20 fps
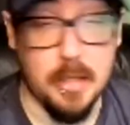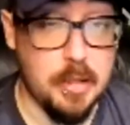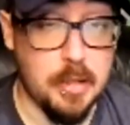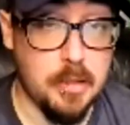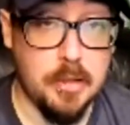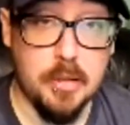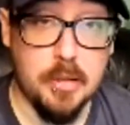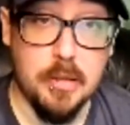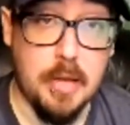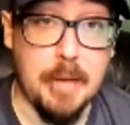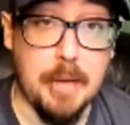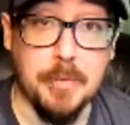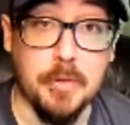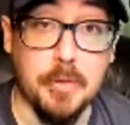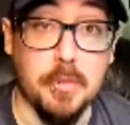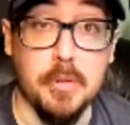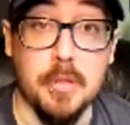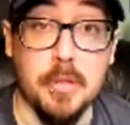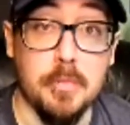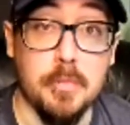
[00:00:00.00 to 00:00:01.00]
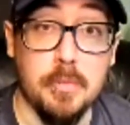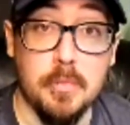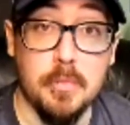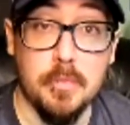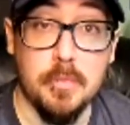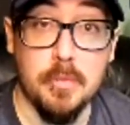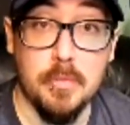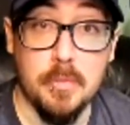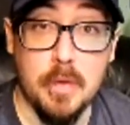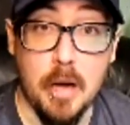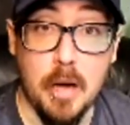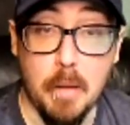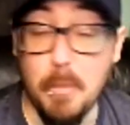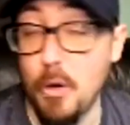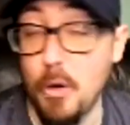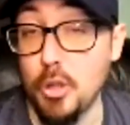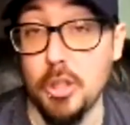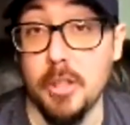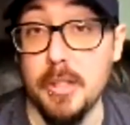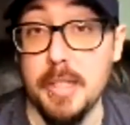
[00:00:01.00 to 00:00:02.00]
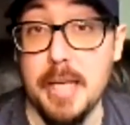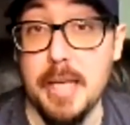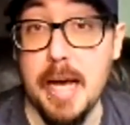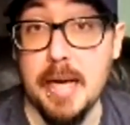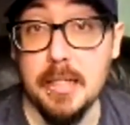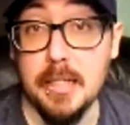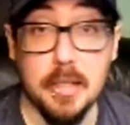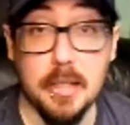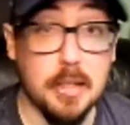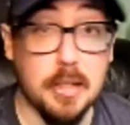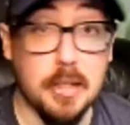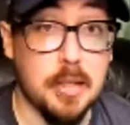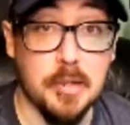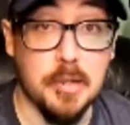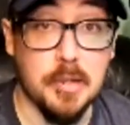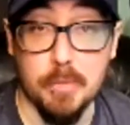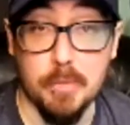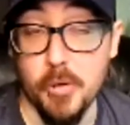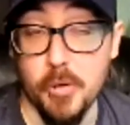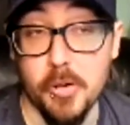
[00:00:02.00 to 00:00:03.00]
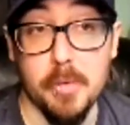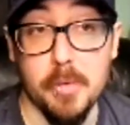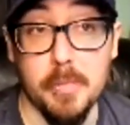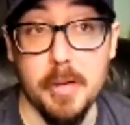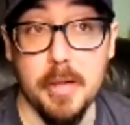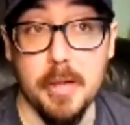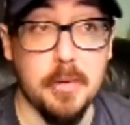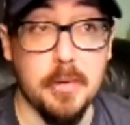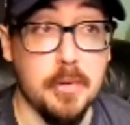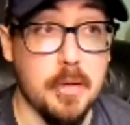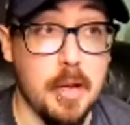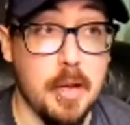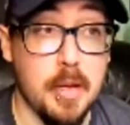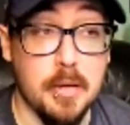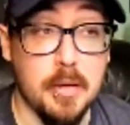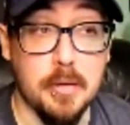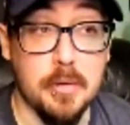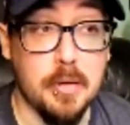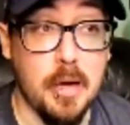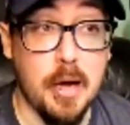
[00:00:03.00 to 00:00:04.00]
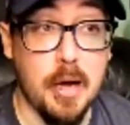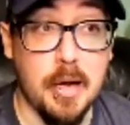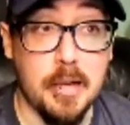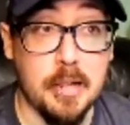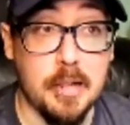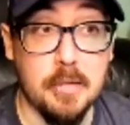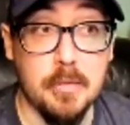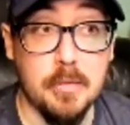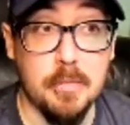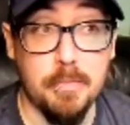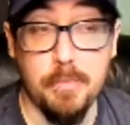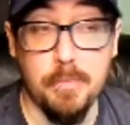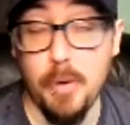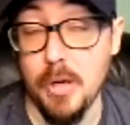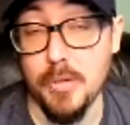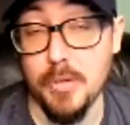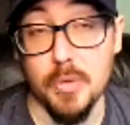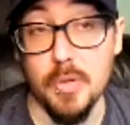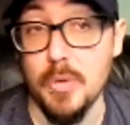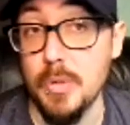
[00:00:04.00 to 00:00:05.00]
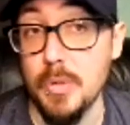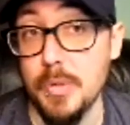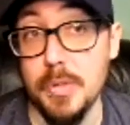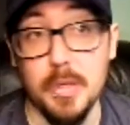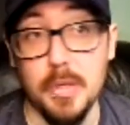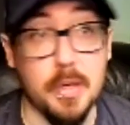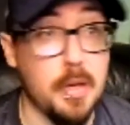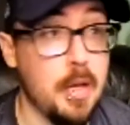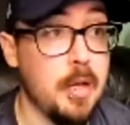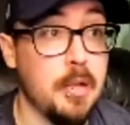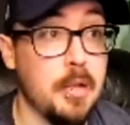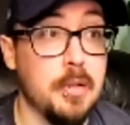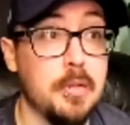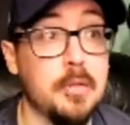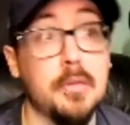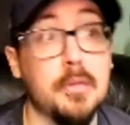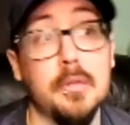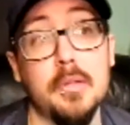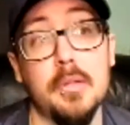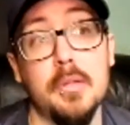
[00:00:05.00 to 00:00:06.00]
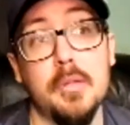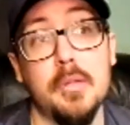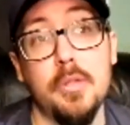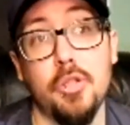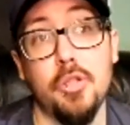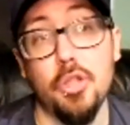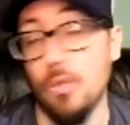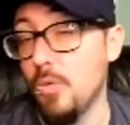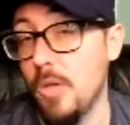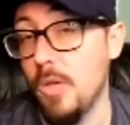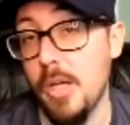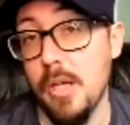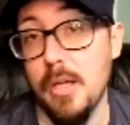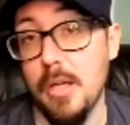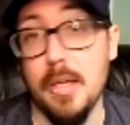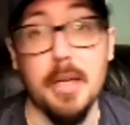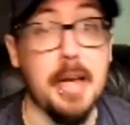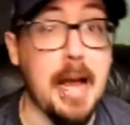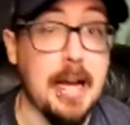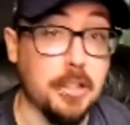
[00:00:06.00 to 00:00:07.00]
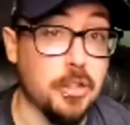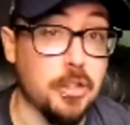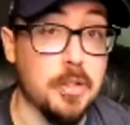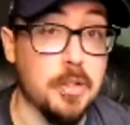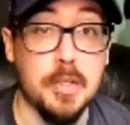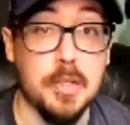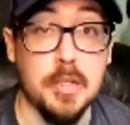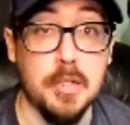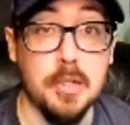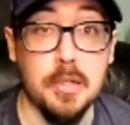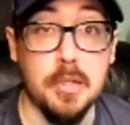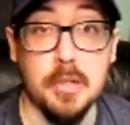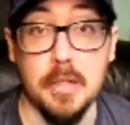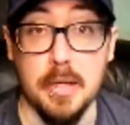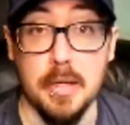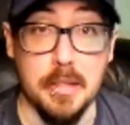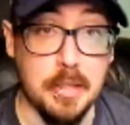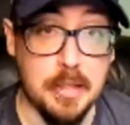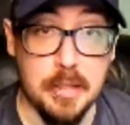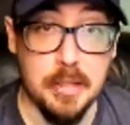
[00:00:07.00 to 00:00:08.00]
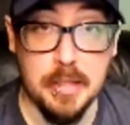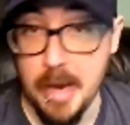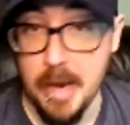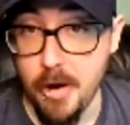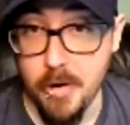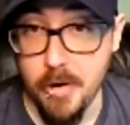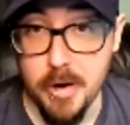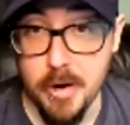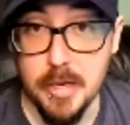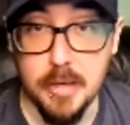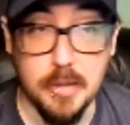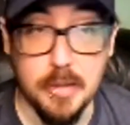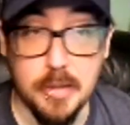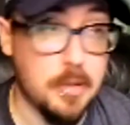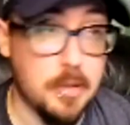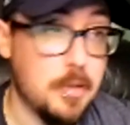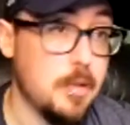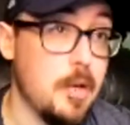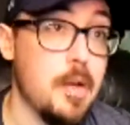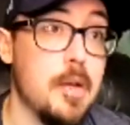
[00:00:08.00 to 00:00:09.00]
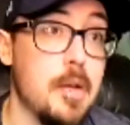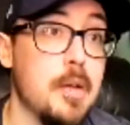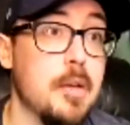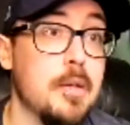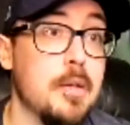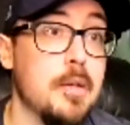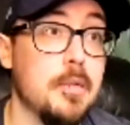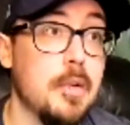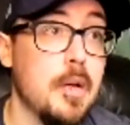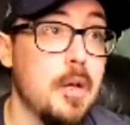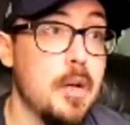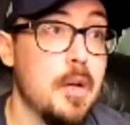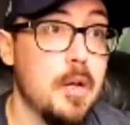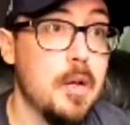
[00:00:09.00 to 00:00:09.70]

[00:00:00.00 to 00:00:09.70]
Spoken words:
It's absolutely emotionally taxing and superb, and puzzles and shooting and action scenes and scariness and